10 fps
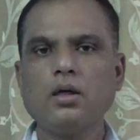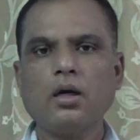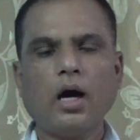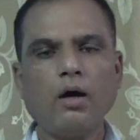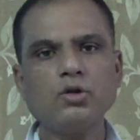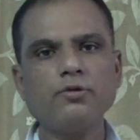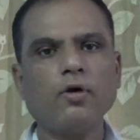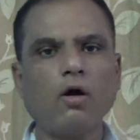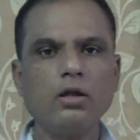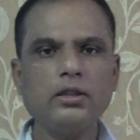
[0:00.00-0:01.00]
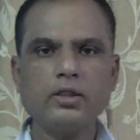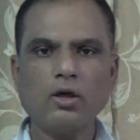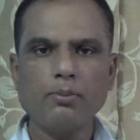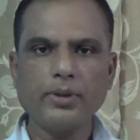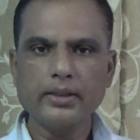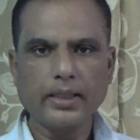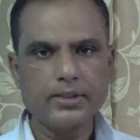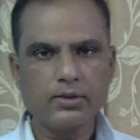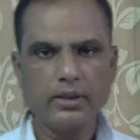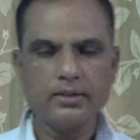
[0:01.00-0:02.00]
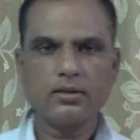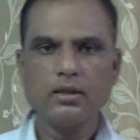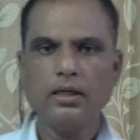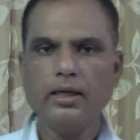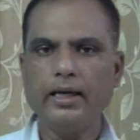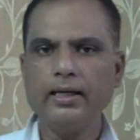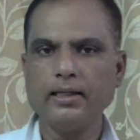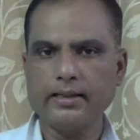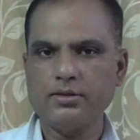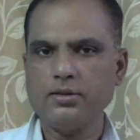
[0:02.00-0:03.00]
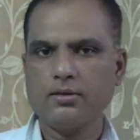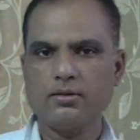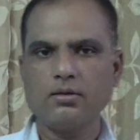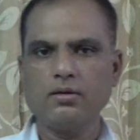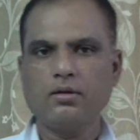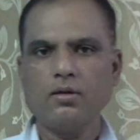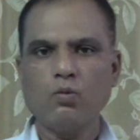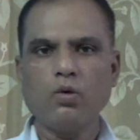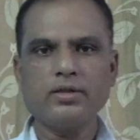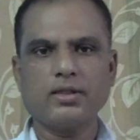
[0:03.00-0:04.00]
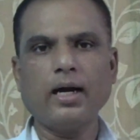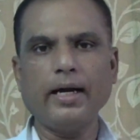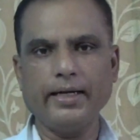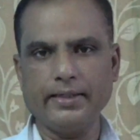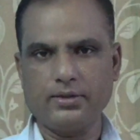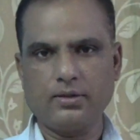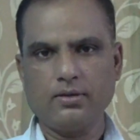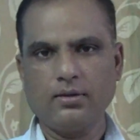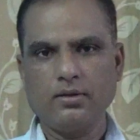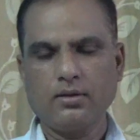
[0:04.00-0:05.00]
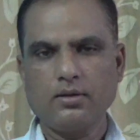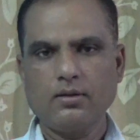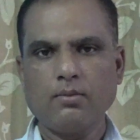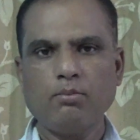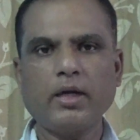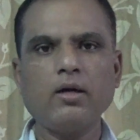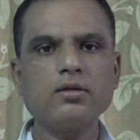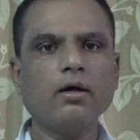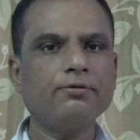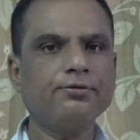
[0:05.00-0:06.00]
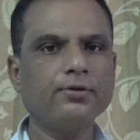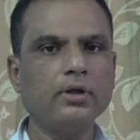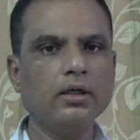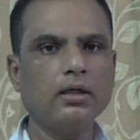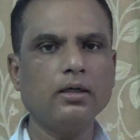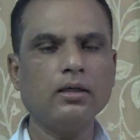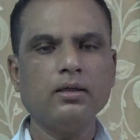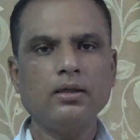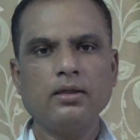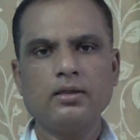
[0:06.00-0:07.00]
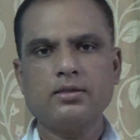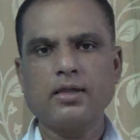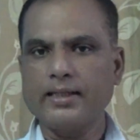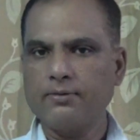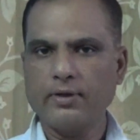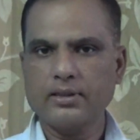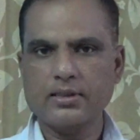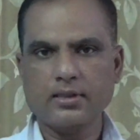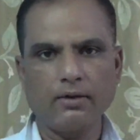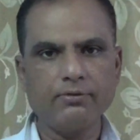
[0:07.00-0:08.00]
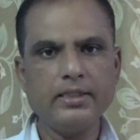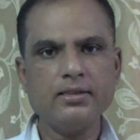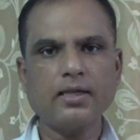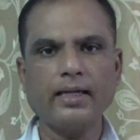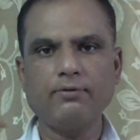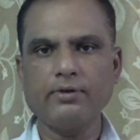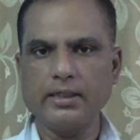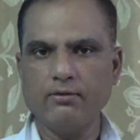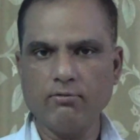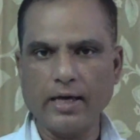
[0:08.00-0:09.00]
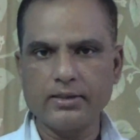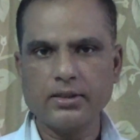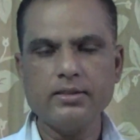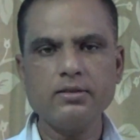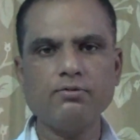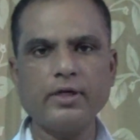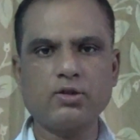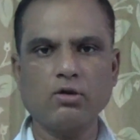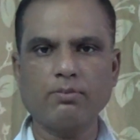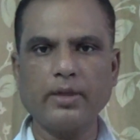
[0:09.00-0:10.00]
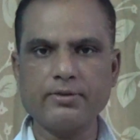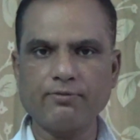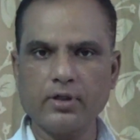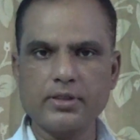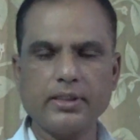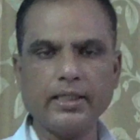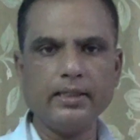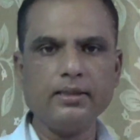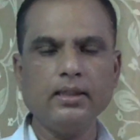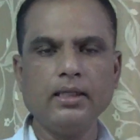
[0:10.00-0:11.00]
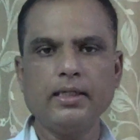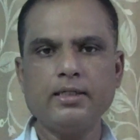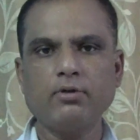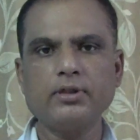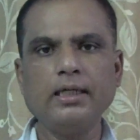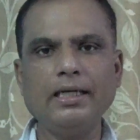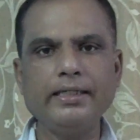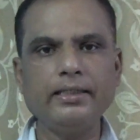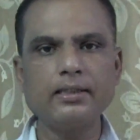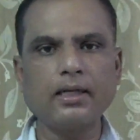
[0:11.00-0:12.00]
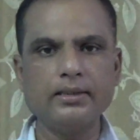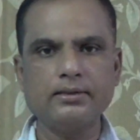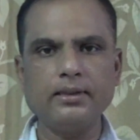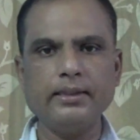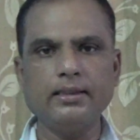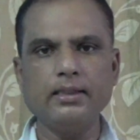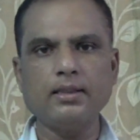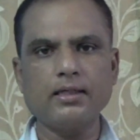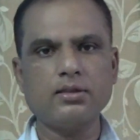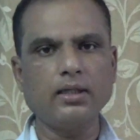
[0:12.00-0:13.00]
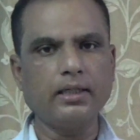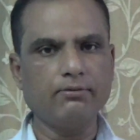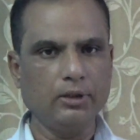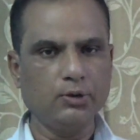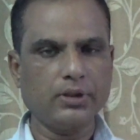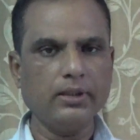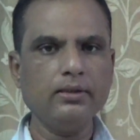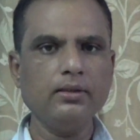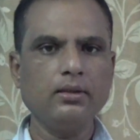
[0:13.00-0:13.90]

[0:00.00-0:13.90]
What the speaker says: Out of all the European countries, England was ahead because of scientific discoveries, scientific inventions which took place first there. It was a leading country in industrial revolution.